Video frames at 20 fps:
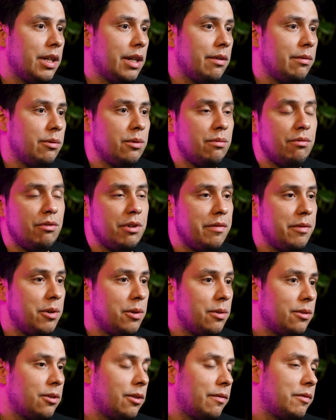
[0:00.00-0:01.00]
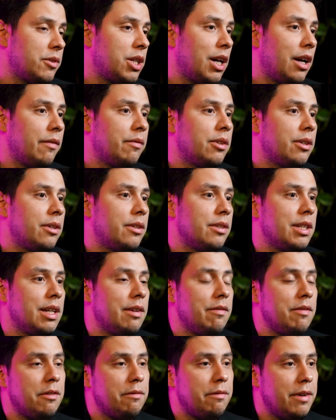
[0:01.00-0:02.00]
they would review some chapters,
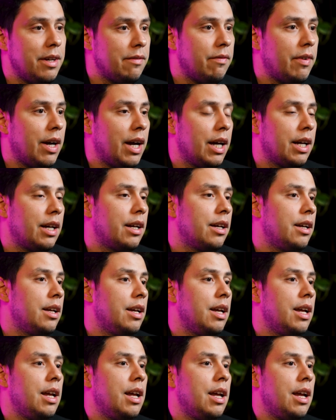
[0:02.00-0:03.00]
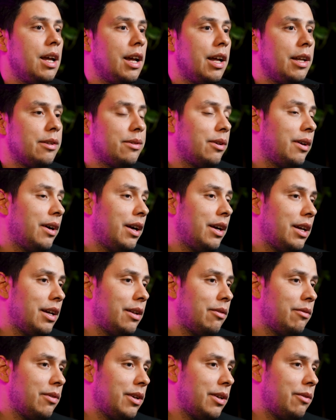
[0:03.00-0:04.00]
give me feedback. And so
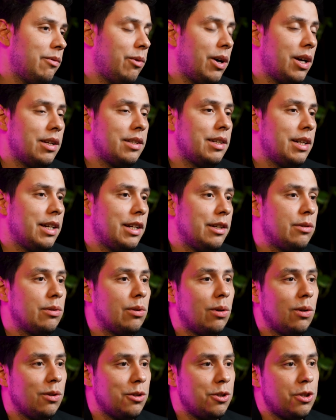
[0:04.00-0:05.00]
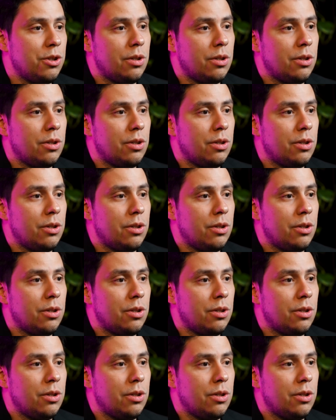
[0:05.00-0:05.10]
it, it wasn't a solo